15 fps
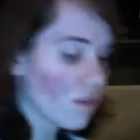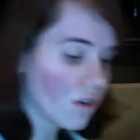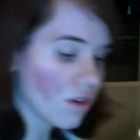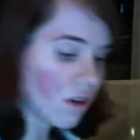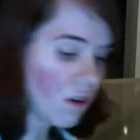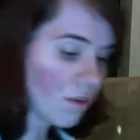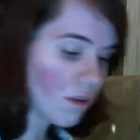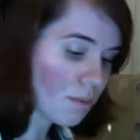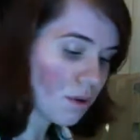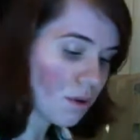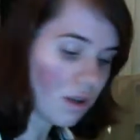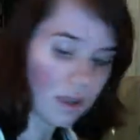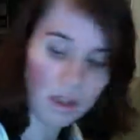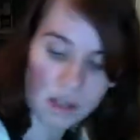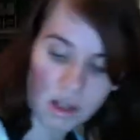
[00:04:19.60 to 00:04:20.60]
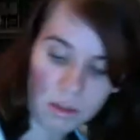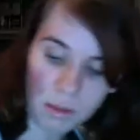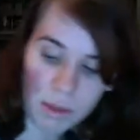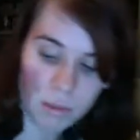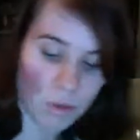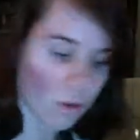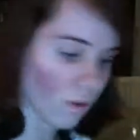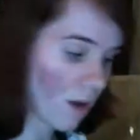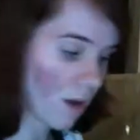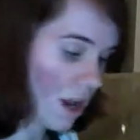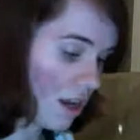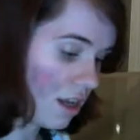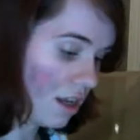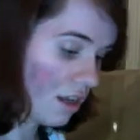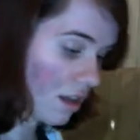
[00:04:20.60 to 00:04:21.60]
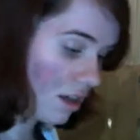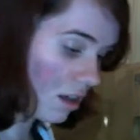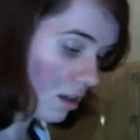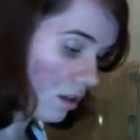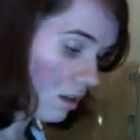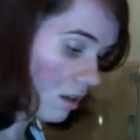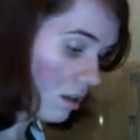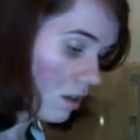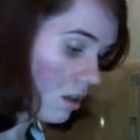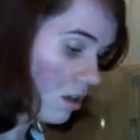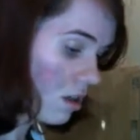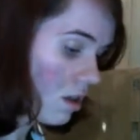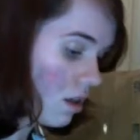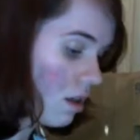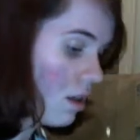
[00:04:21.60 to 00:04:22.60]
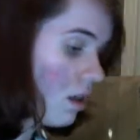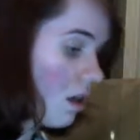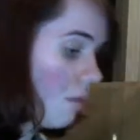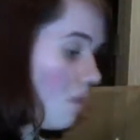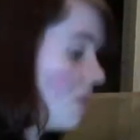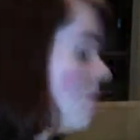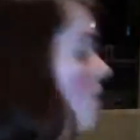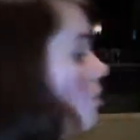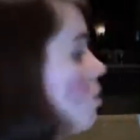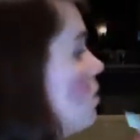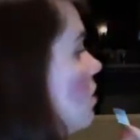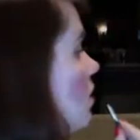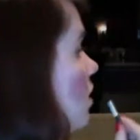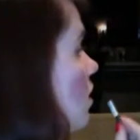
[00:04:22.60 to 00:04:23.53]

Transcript: can always put a little bit more red in there. I'm just going to put